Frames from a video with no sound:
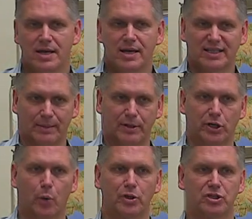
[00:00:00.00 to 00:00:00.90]
because I'm going
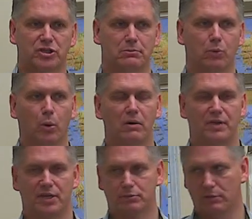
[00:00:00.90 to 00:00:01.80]
to go into some more of
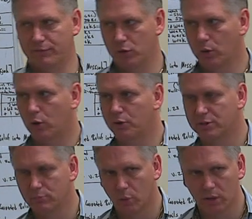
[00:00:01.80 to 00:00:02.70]
this review and go
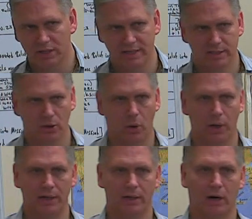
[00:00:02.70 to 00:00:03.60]
into more of this
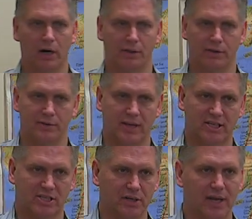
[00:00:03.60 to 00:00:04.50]
on
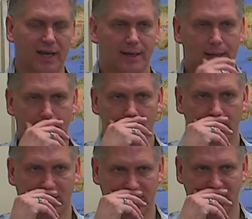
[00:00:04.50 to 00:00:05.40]
next Sunday,
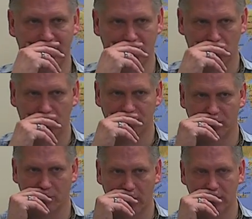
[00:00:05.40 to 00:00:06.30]
because it deserves
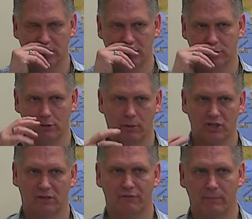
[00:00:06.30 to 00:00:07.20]
another lesson. It's too
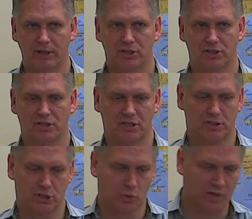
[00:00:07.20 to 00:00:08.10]
much information just to
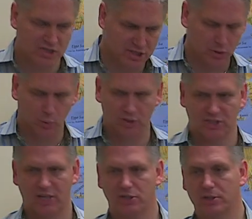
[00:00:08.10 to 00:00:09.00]
squeeze it into one
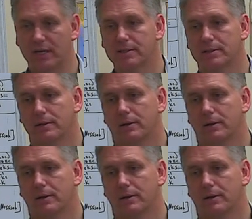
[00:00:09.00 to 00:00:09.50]
session. Yes?